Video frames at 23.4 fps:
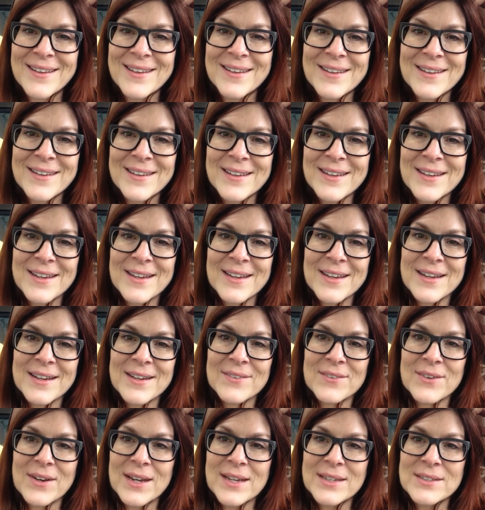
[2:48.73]

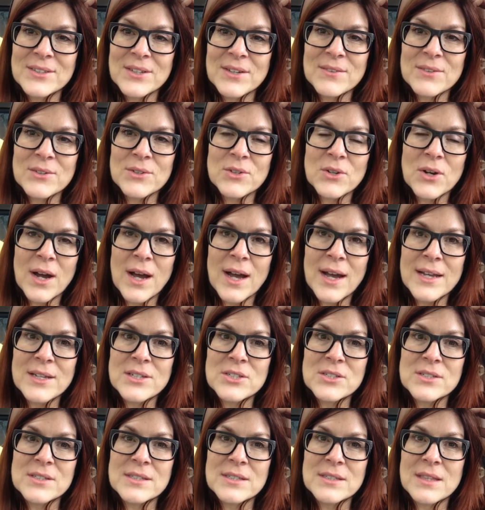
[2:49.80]
Right? Do you ever cry
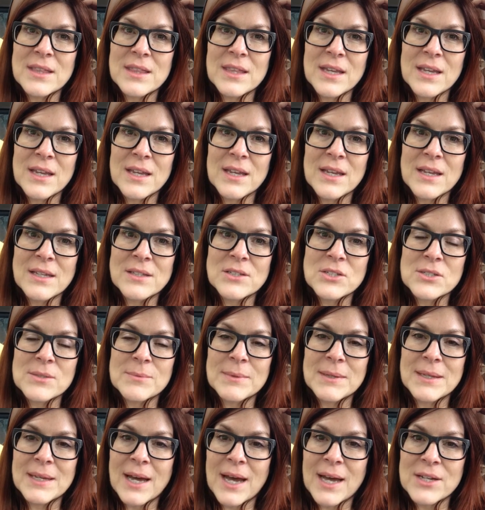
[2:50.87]
just
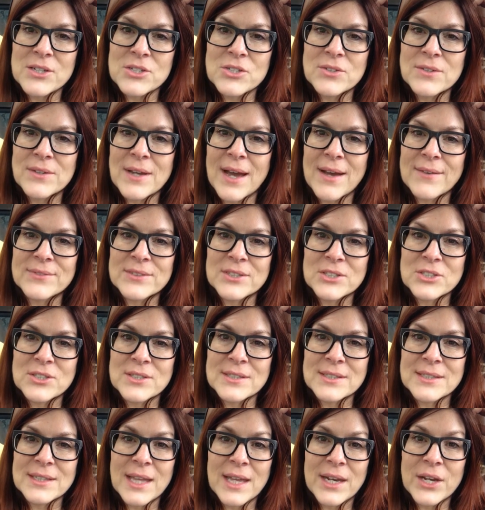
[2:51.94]
because you have to
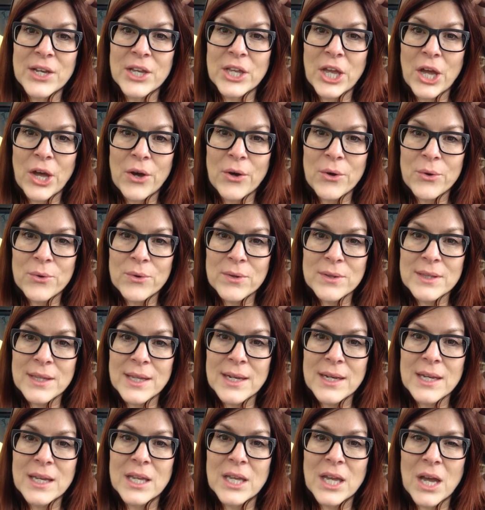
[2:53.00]
just let it go?
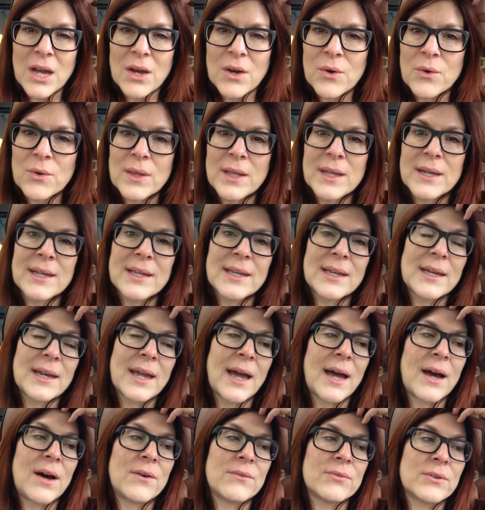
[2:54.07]
Let it go. Let it get
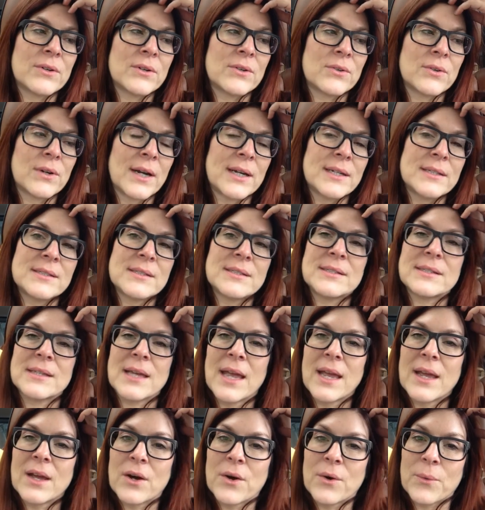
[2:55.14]
out, for Christ's
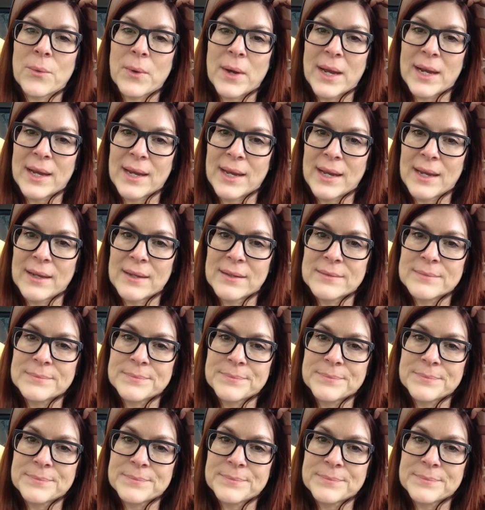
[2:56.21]
sake already.